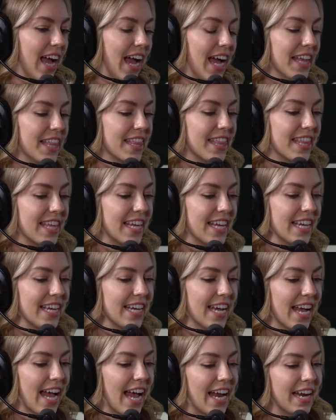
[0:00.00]
I
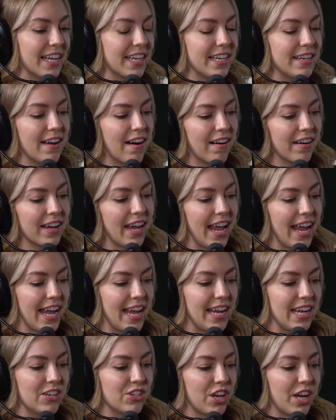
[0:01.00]
think at a young
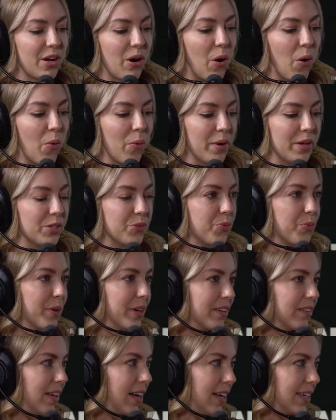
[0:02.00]
age, I always
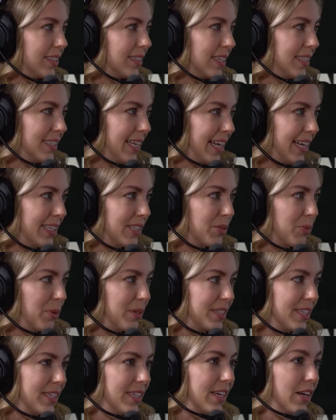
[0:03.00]
realized that dance
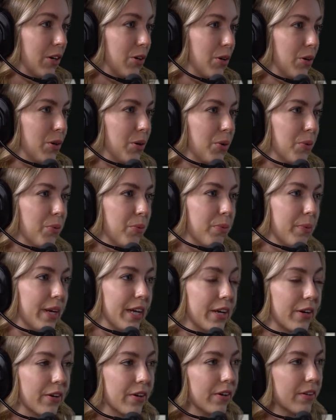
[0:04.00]
wasn't a
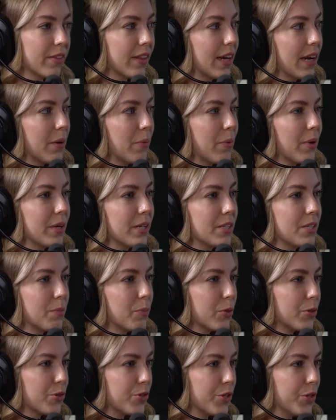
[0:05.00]
career that I wanted to
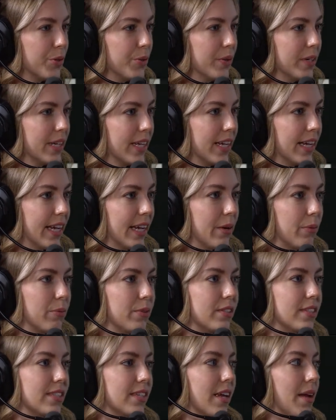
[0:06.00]
pursue. It
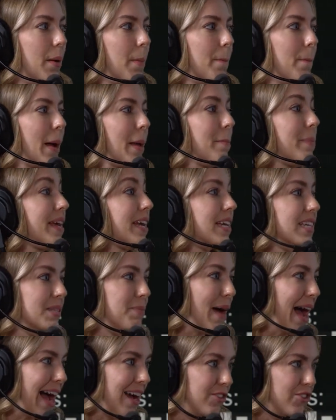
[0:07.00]
was my
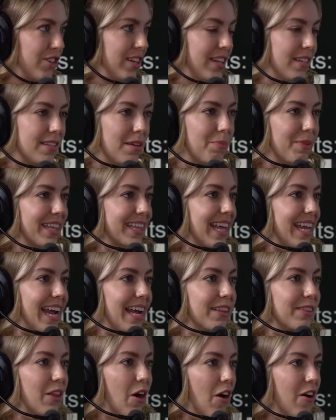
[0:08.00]
biggest passion and something that
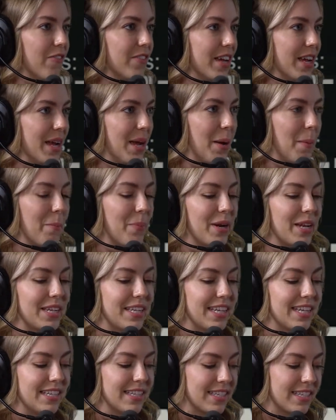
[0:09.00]
I loved, but
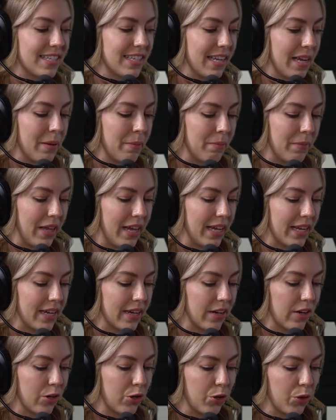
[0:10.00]
it didn't seem
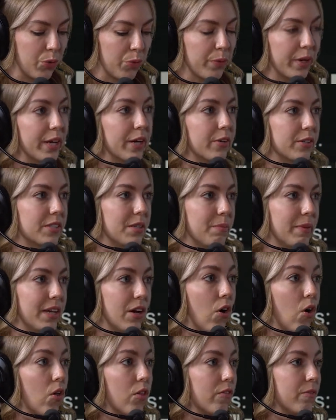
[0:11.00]
like a career to
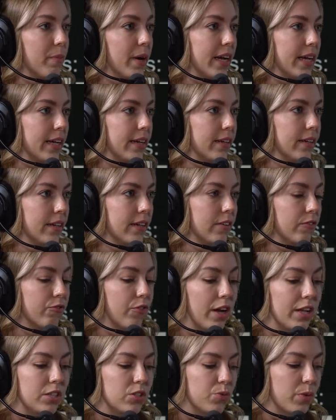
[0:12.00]
me. All of my
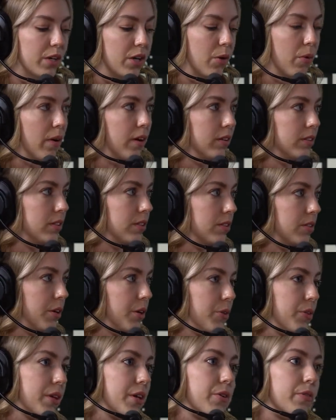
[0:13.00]
friends would go on to So
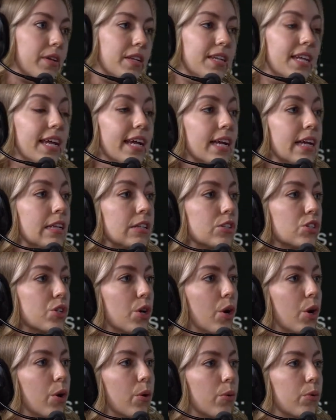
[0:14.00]
You Think You Can Dance
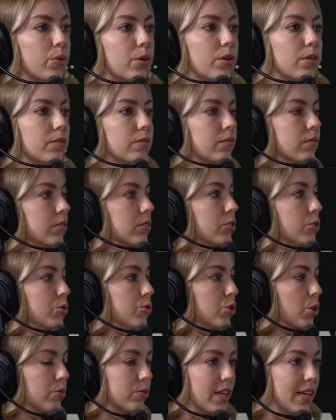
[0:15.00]
or
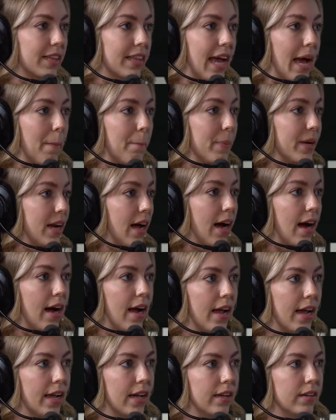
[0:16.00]
do shows like that, but
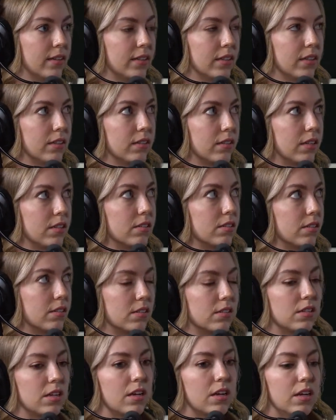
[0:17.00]
I didn't
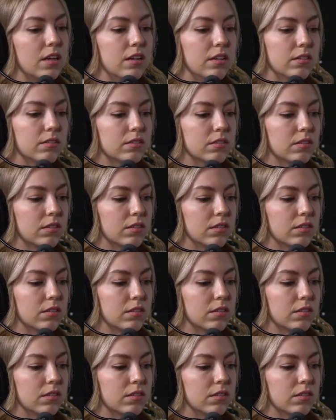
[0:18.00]
see